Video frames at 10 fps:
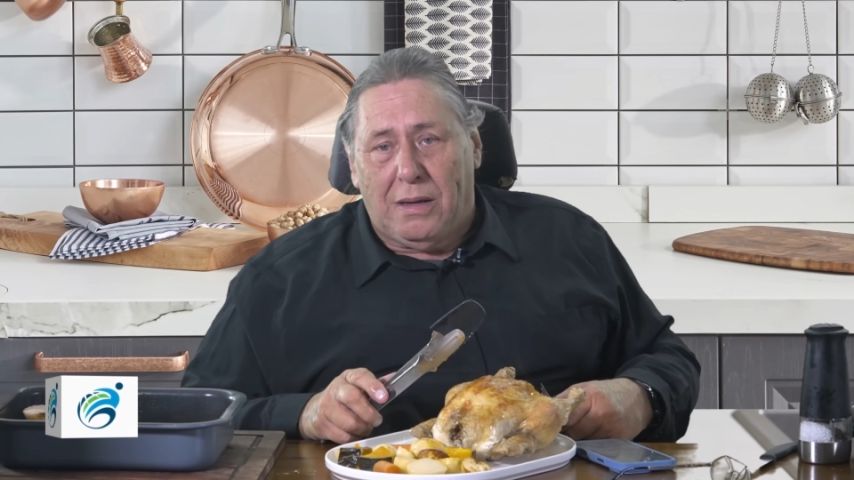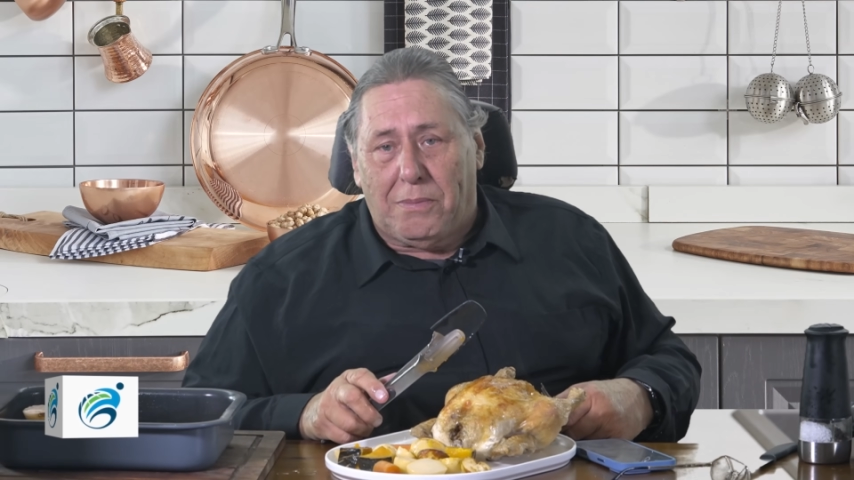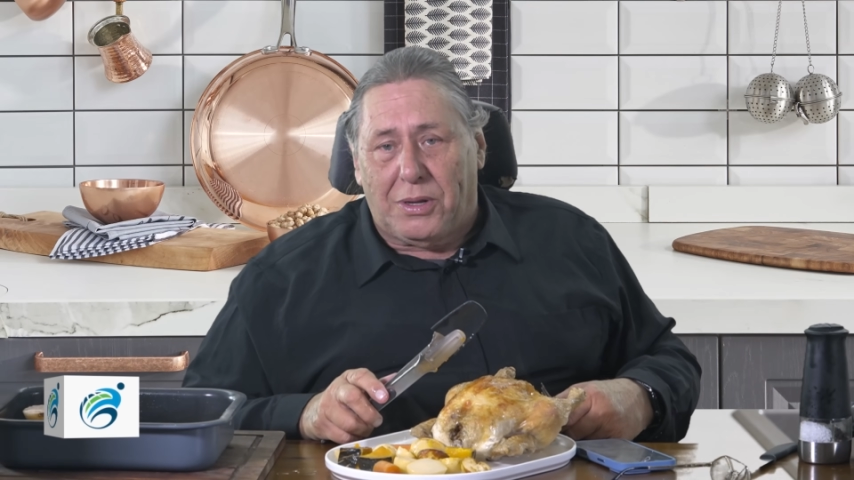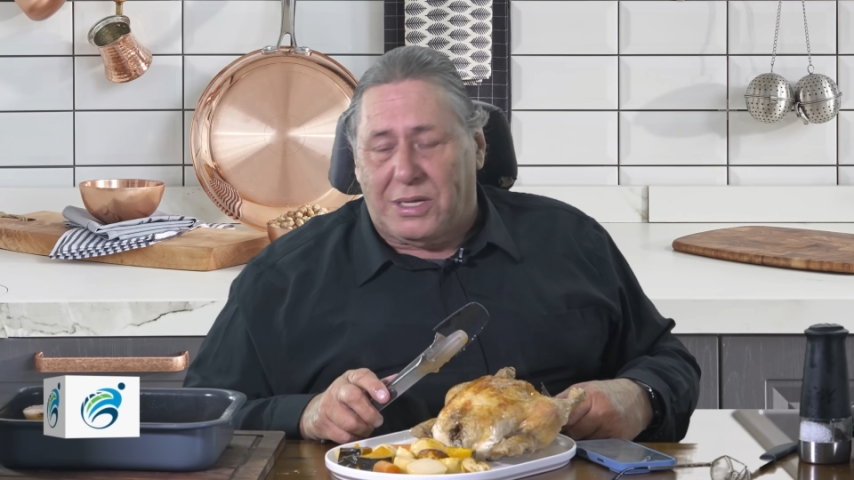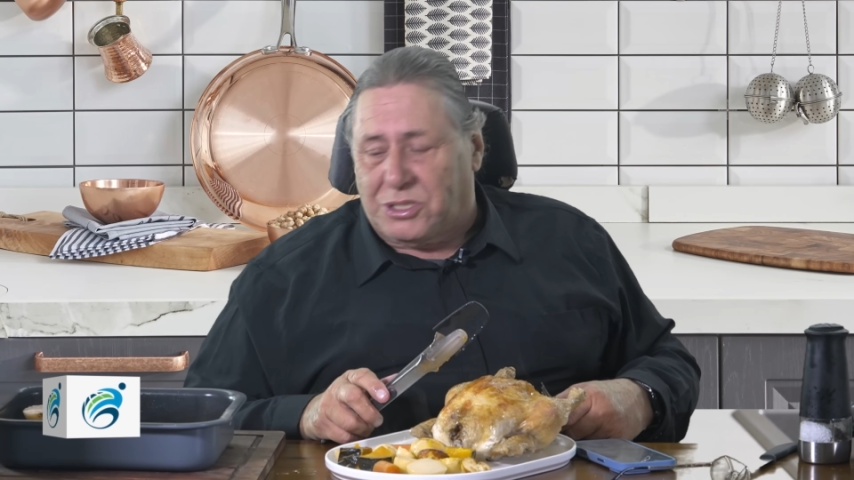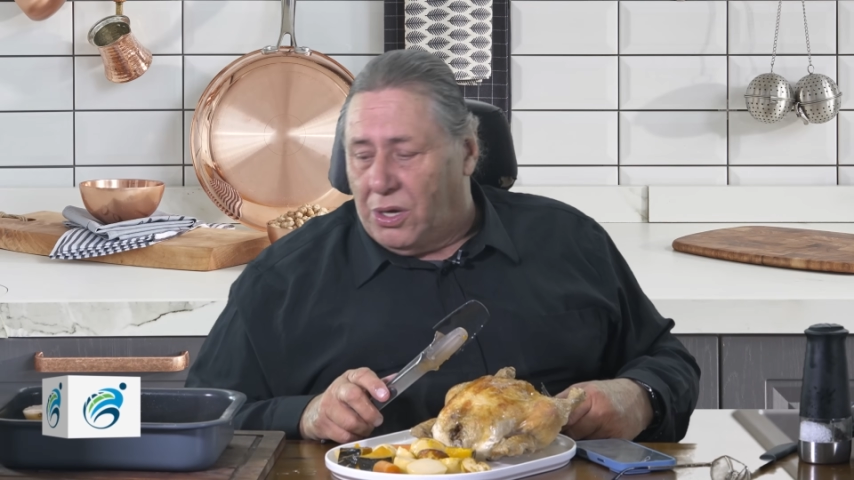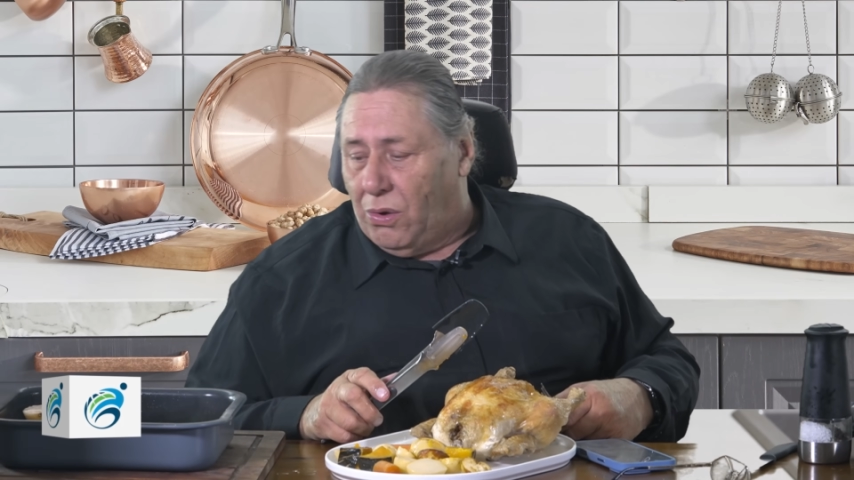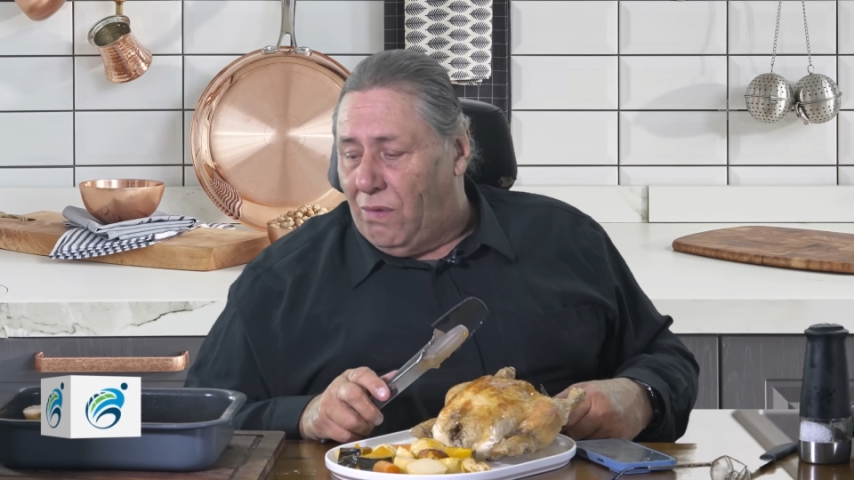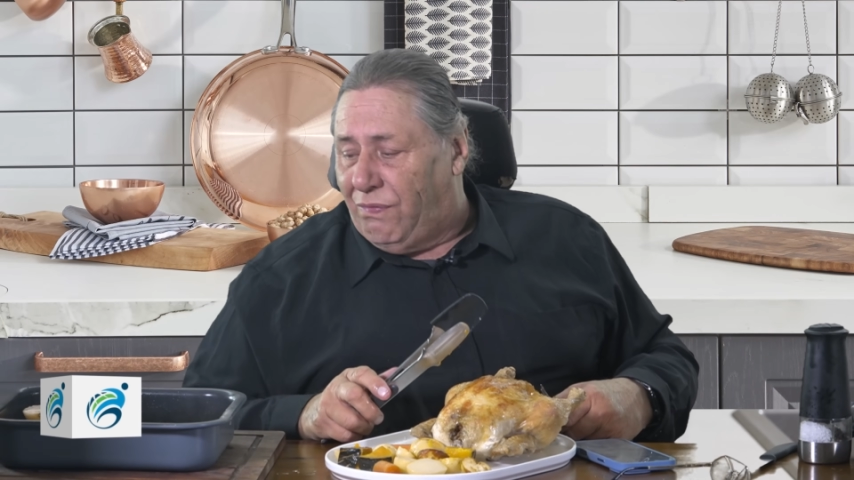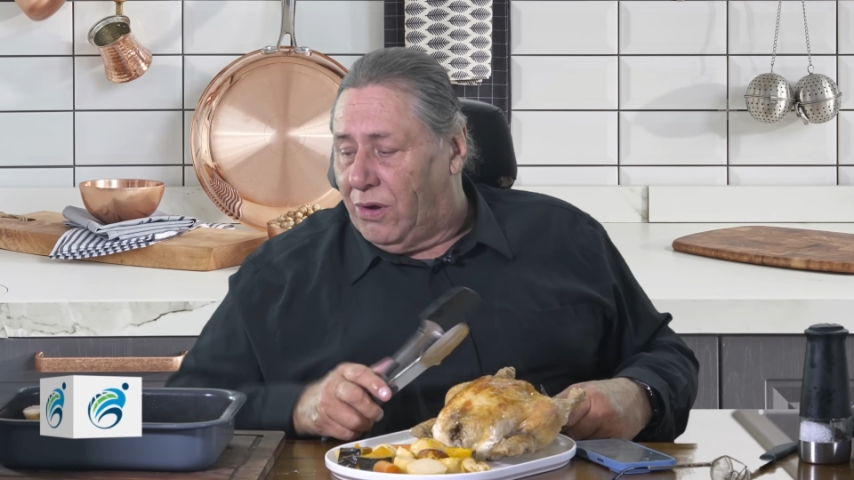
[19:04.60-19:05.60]
but there's an
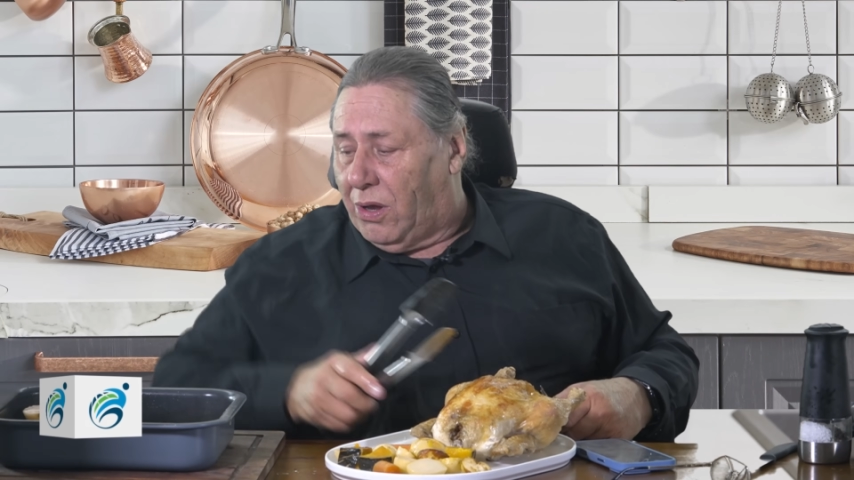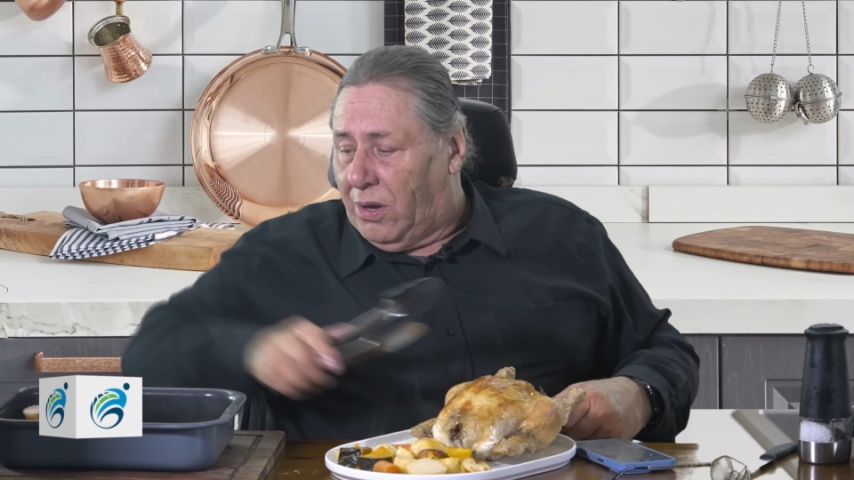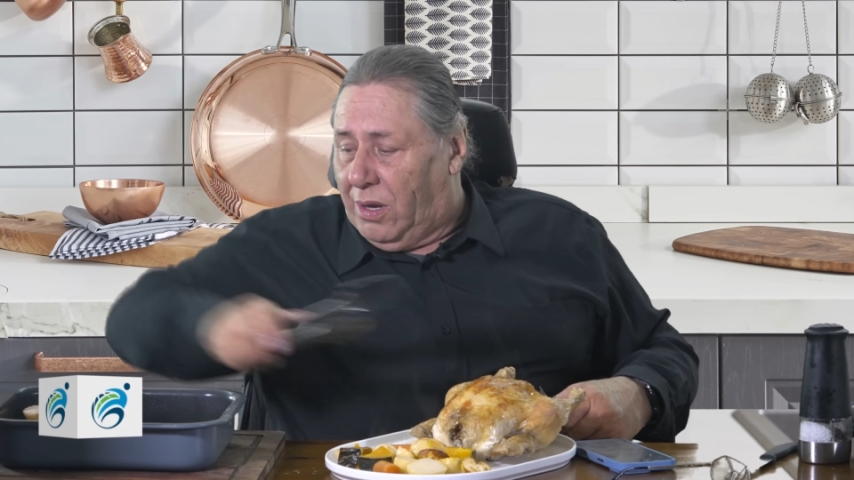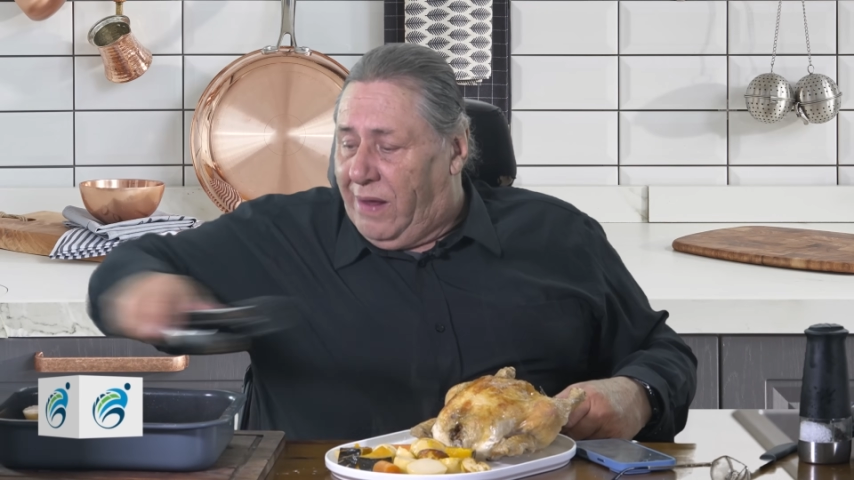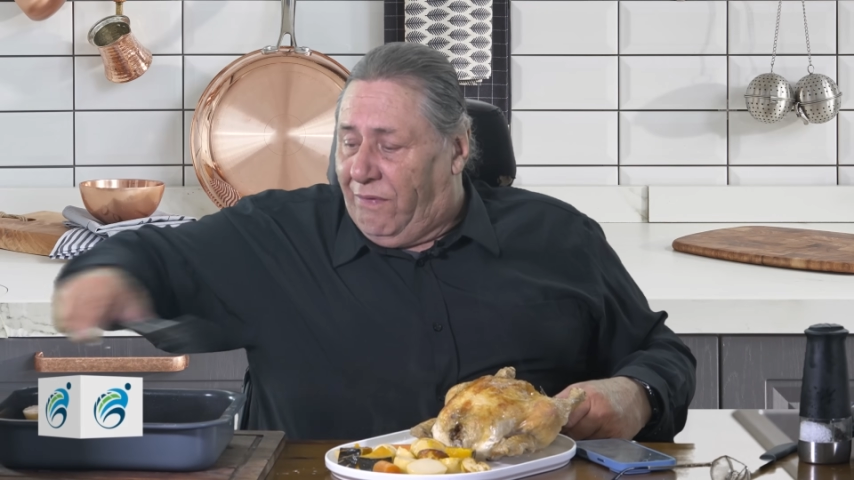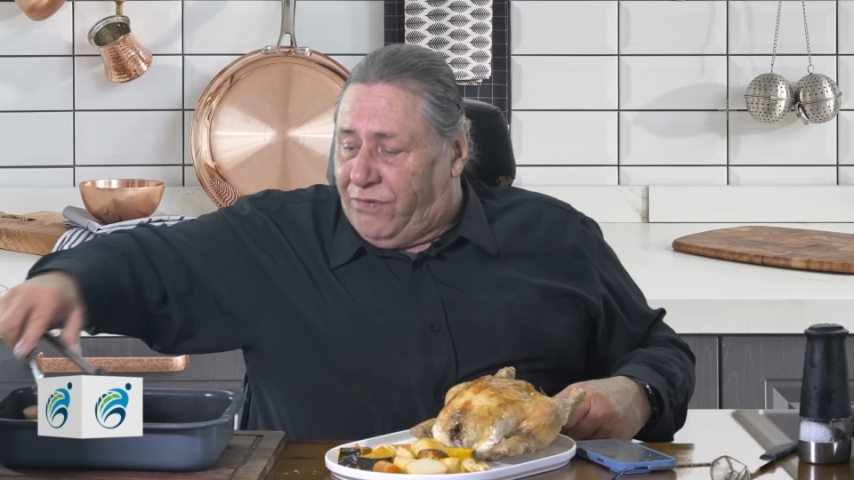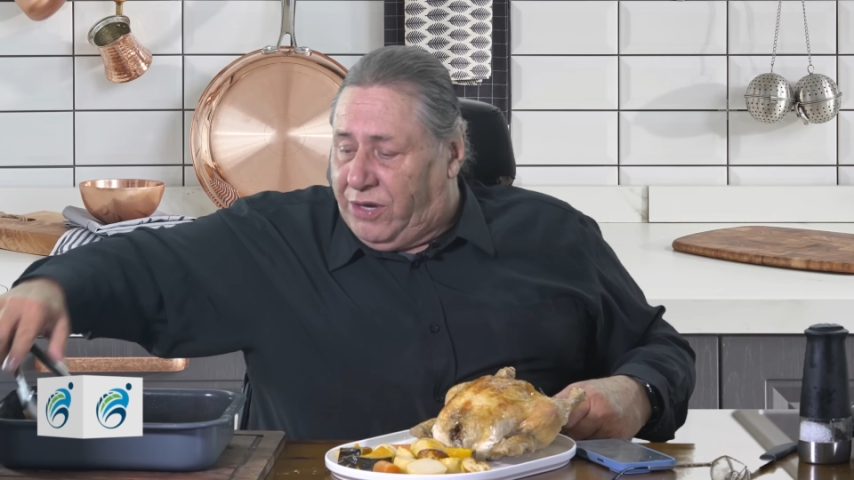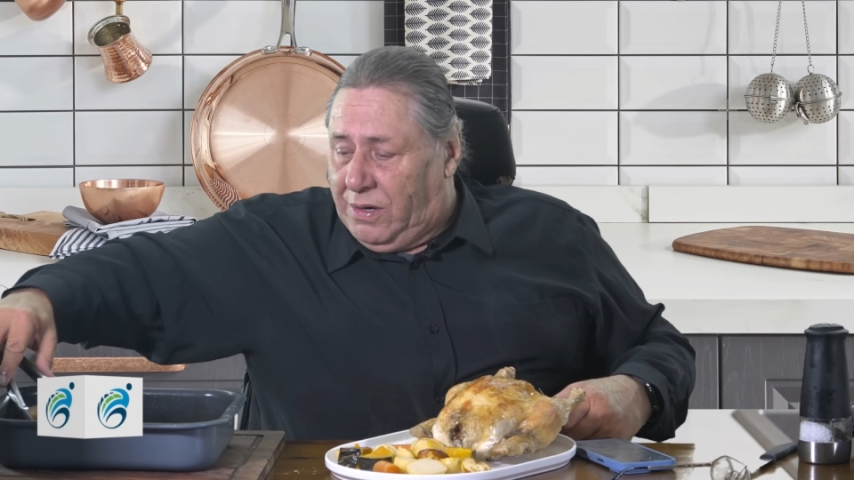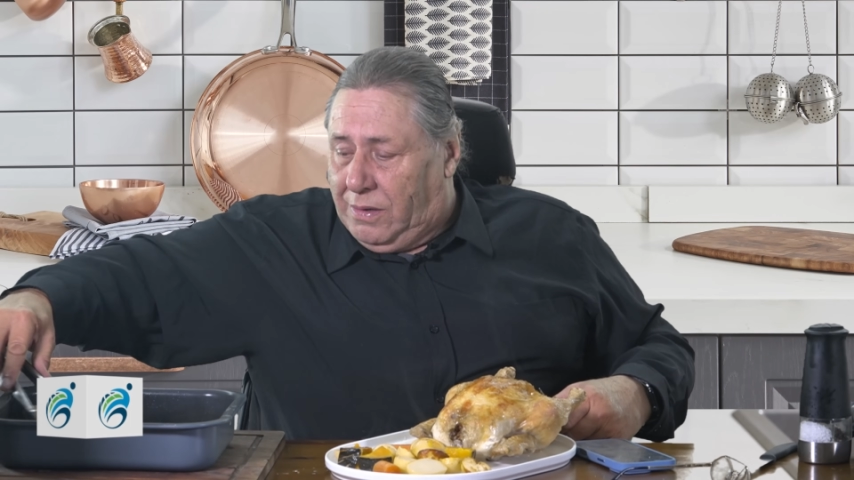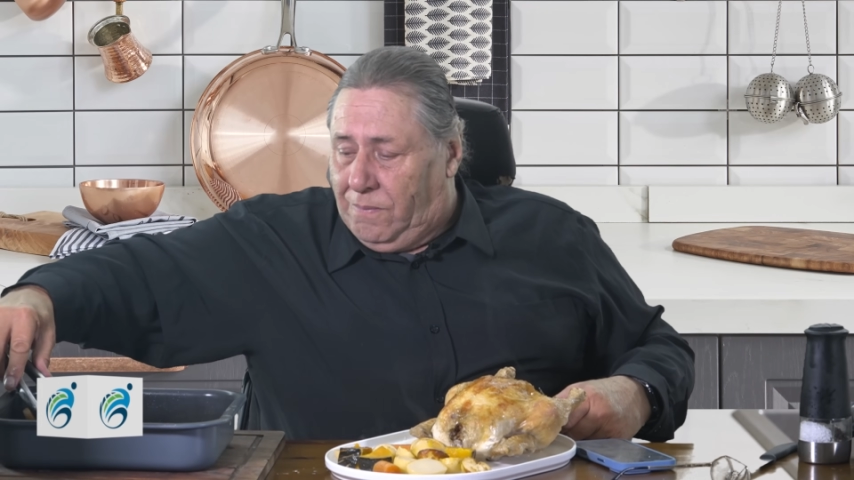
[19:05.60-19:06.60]
awful lot left